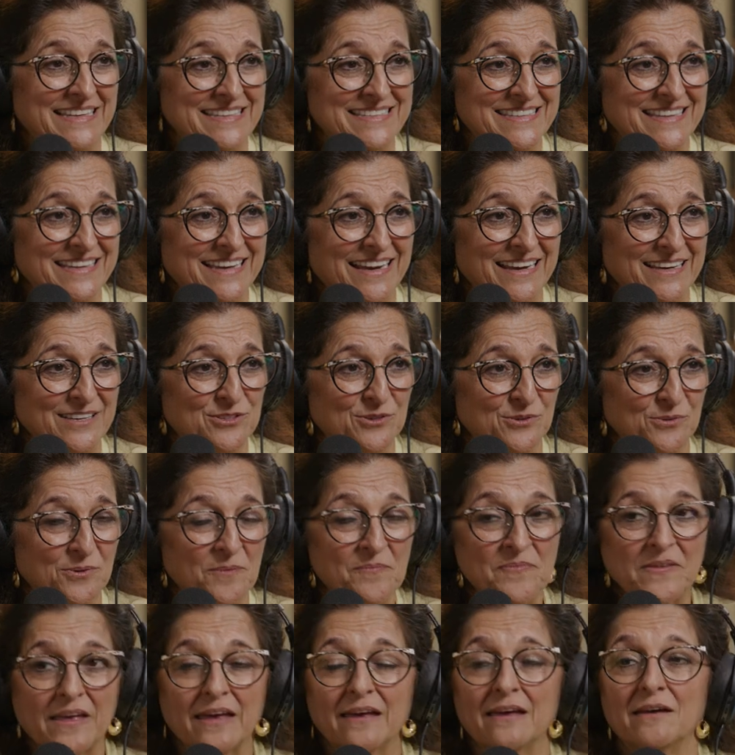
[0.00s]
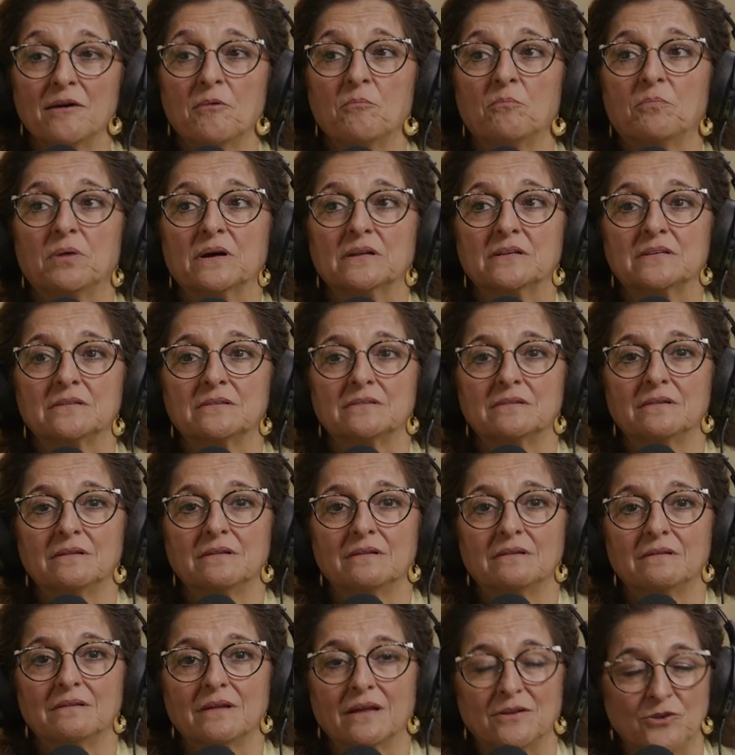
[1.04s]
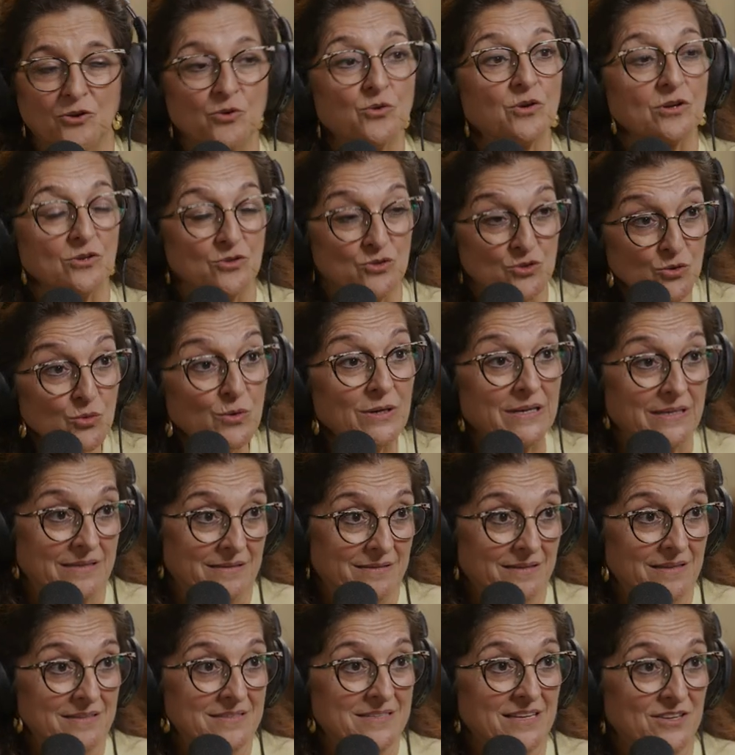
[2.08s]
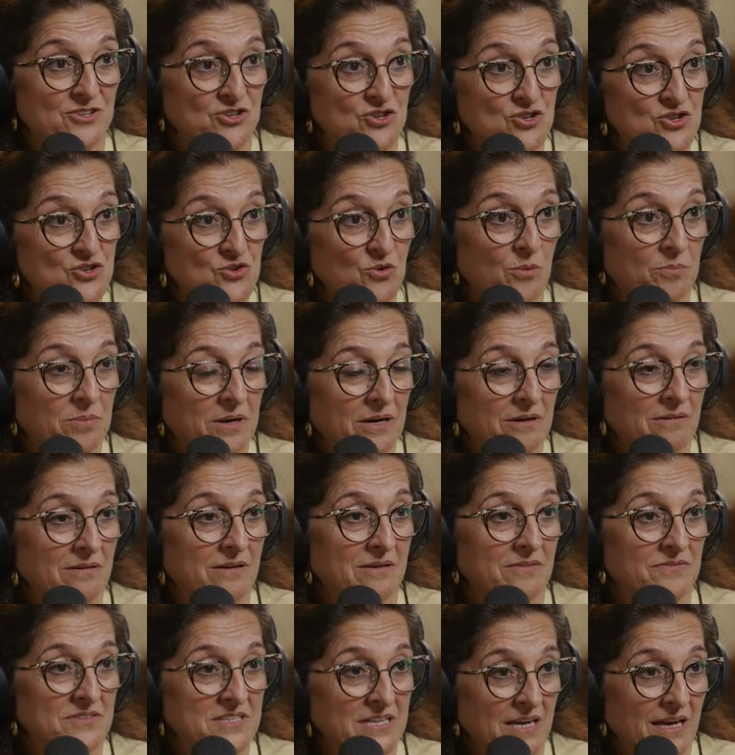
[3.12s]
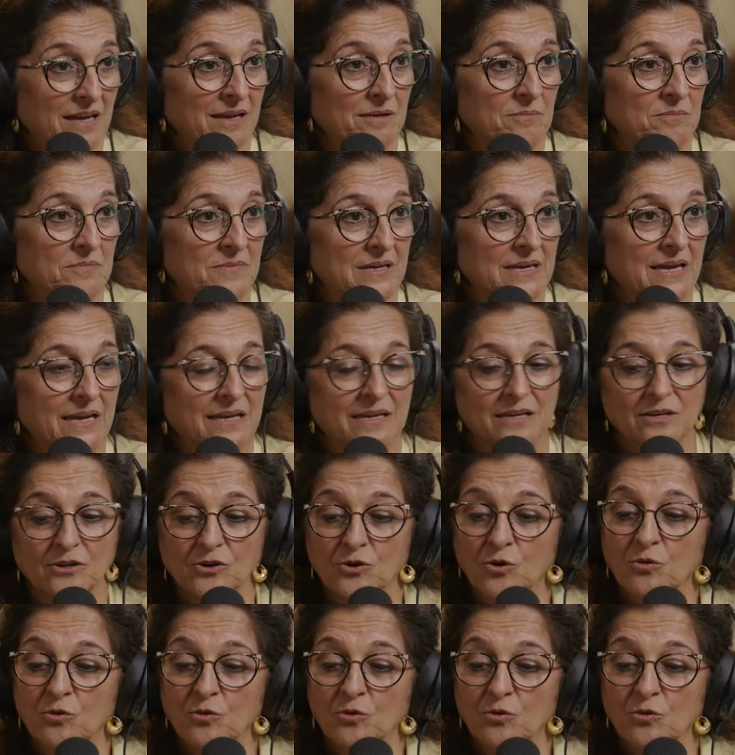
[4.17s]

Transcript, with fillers: things that I do, but that you can do it in such a short period of time that I can